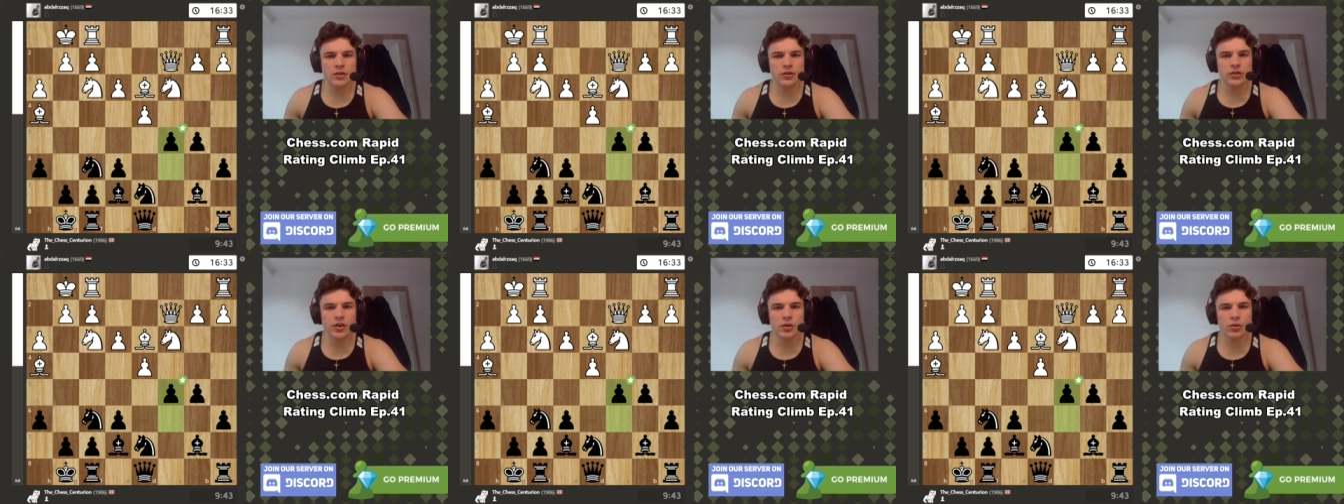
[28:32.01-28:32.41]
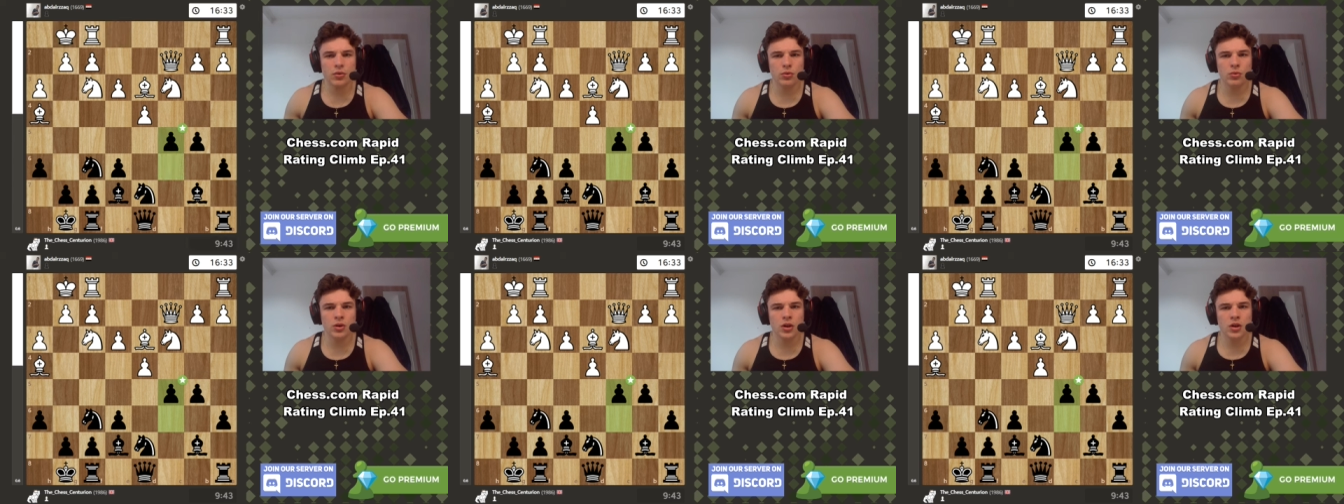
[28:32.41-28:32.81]

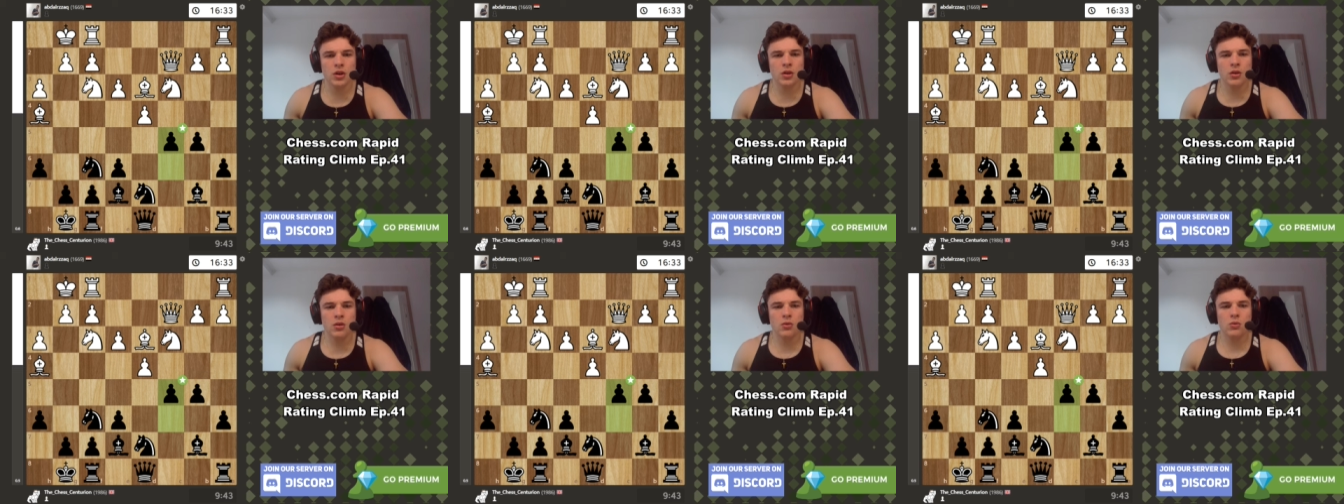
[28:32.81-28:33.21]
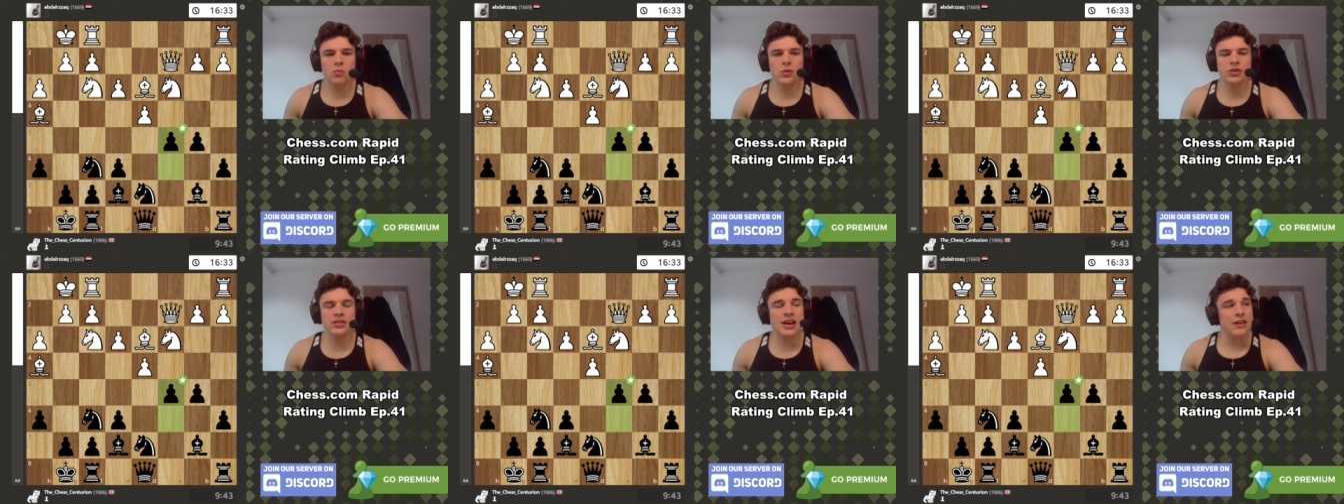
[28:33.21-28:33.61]
So
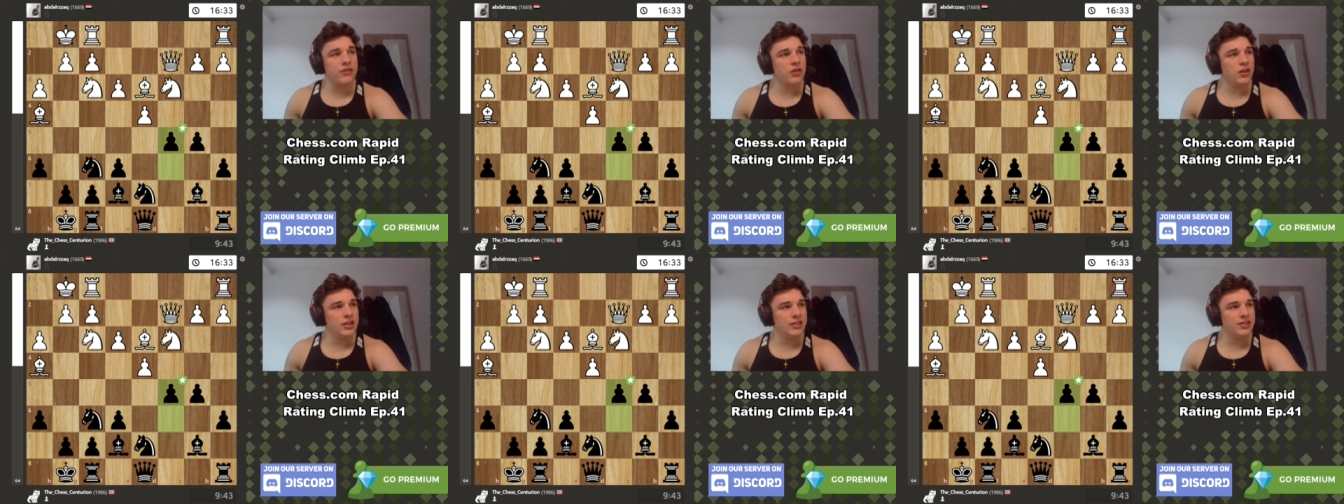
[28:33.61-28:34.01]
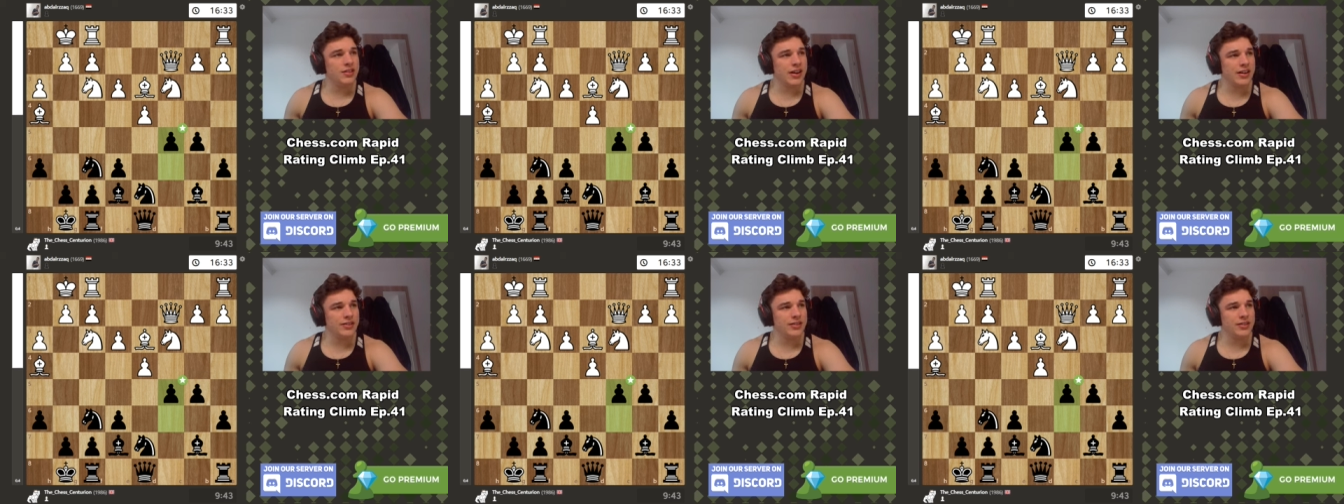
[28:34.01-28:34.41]
we're definitely
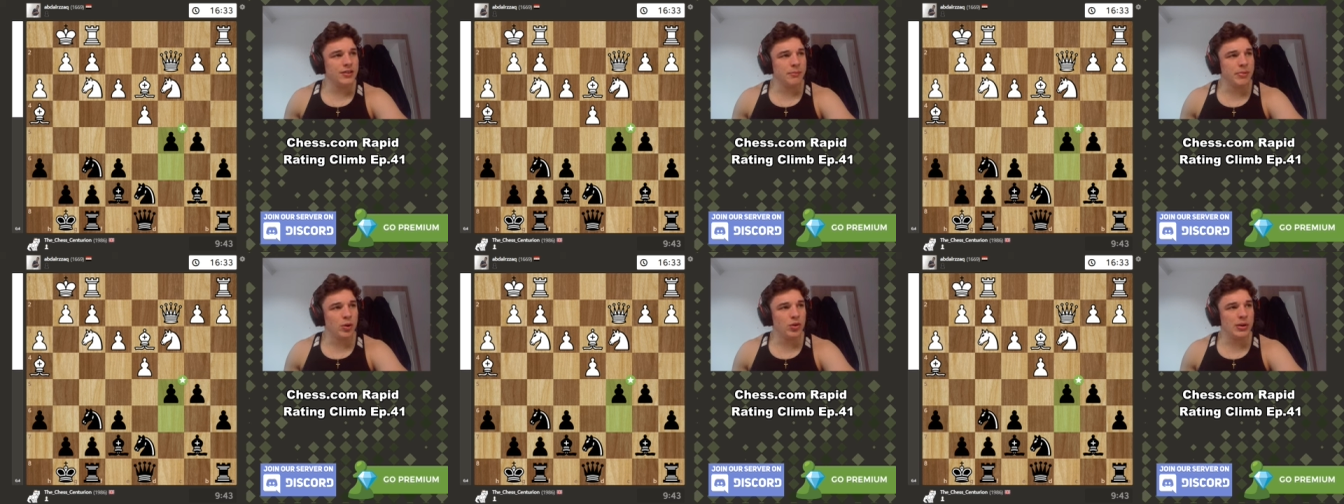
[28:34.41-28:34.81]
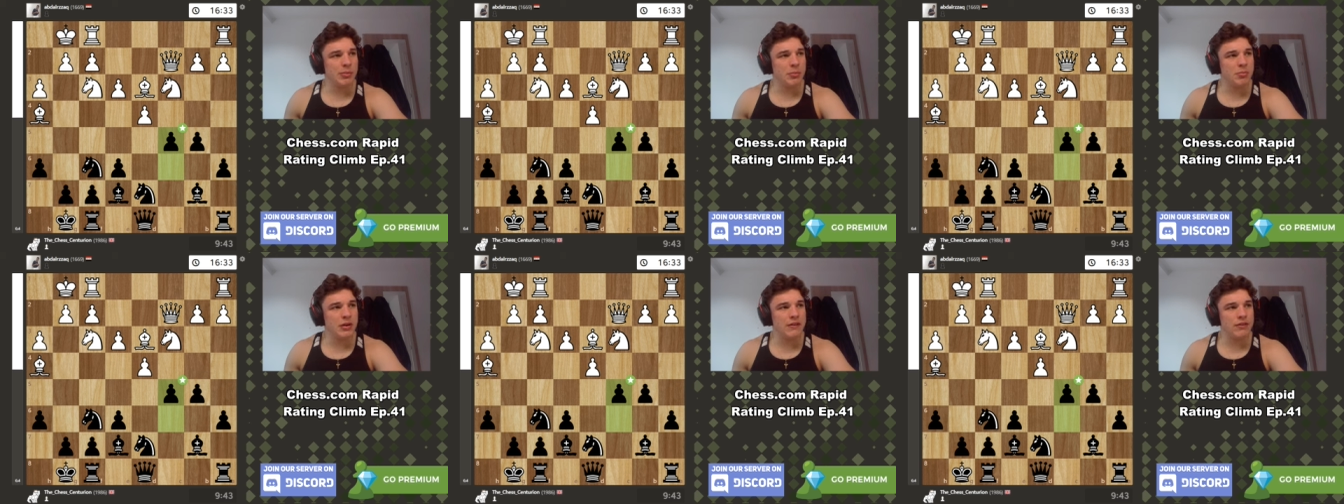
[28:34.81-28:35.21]
starting to build up a
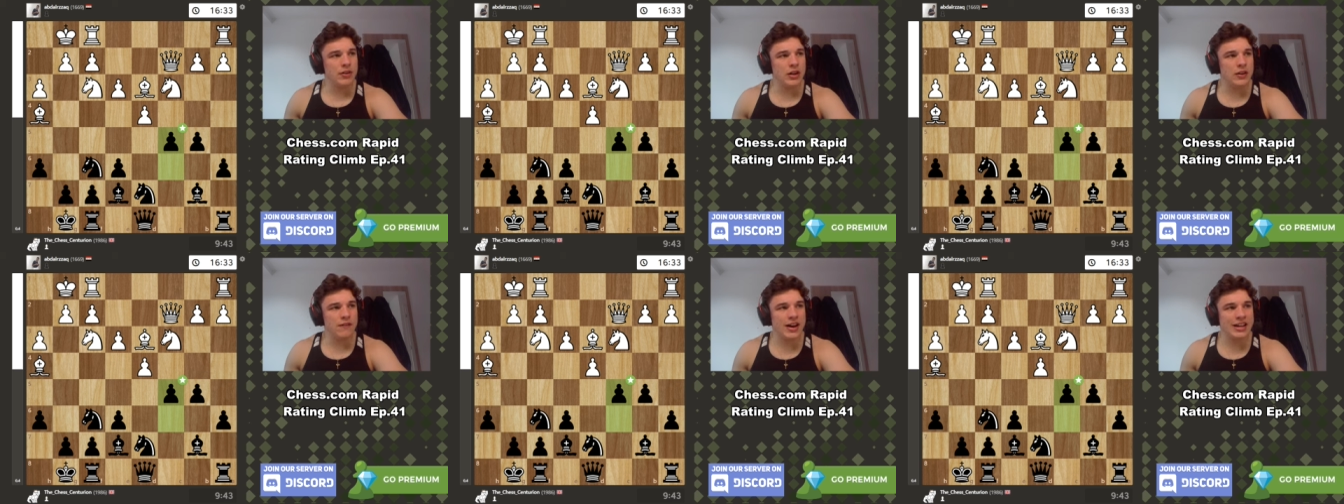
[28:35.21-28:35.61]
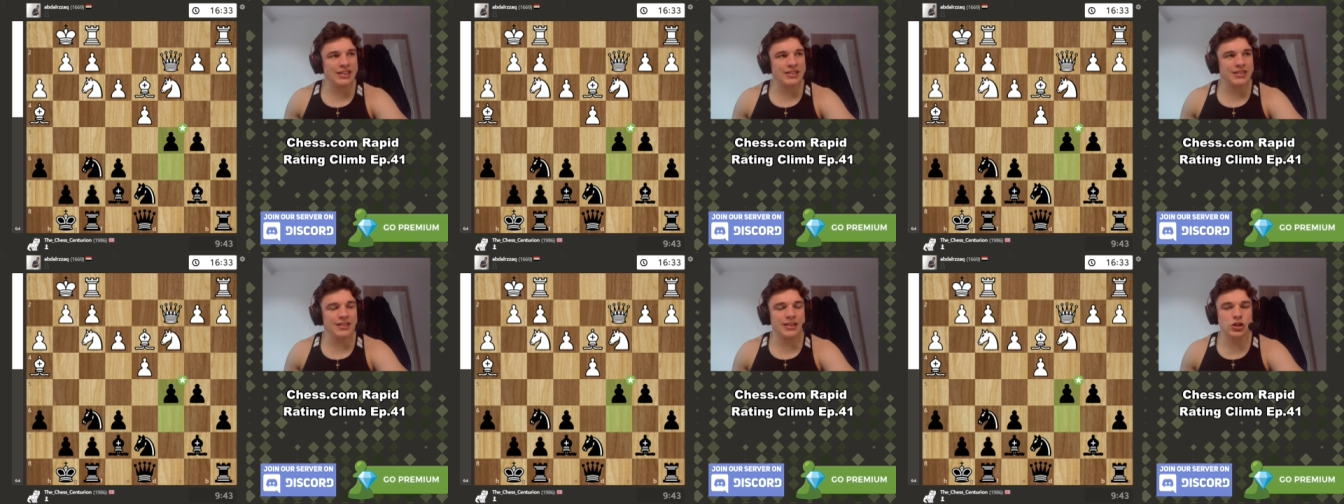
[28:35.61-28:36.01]
bit of an
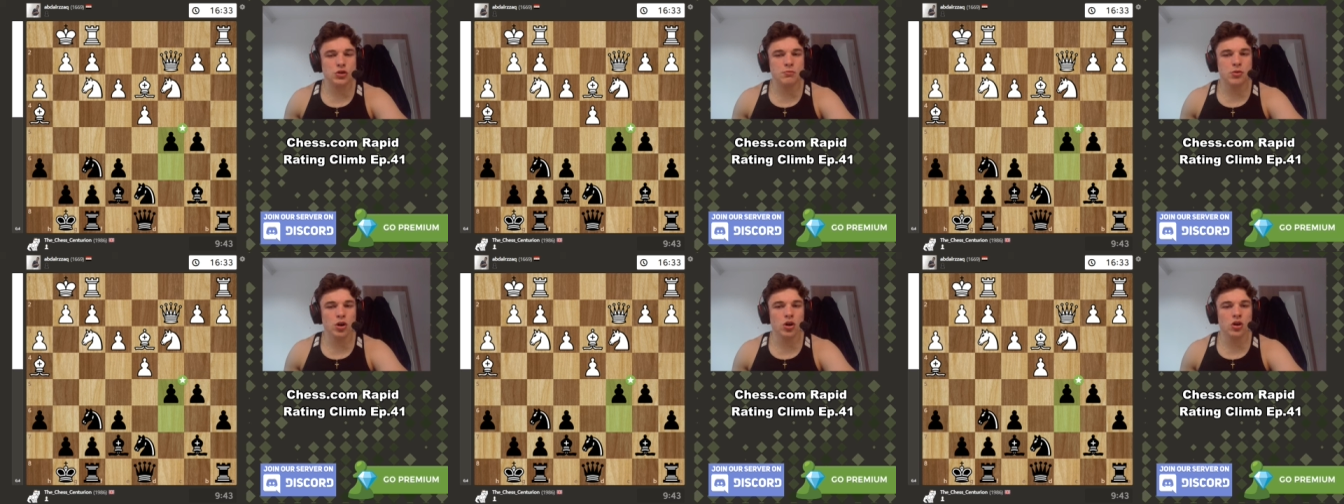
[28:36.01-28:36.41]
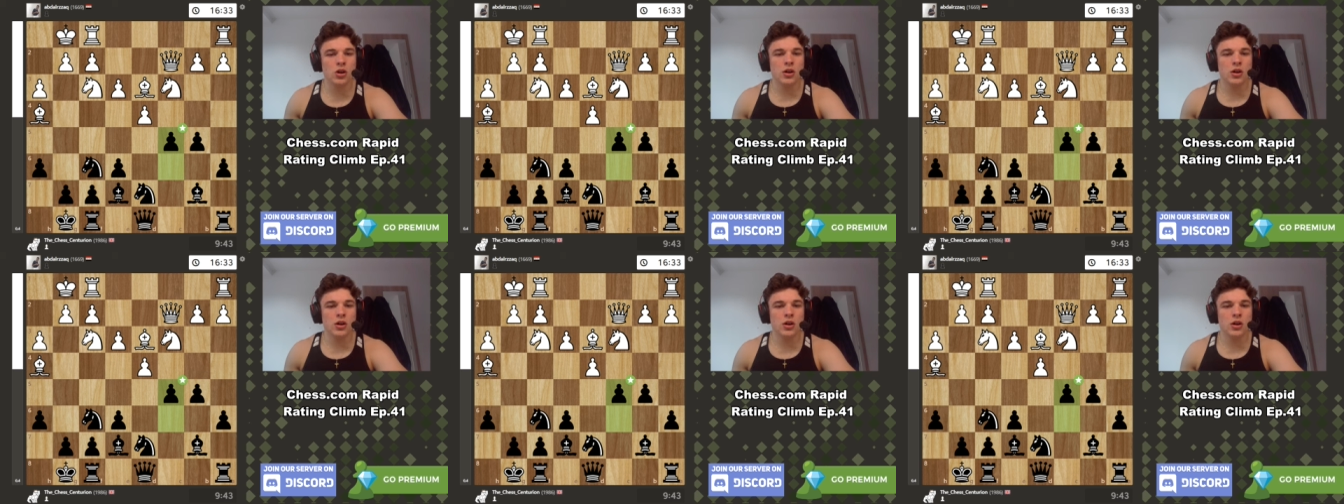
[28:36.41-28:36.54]
advantage, but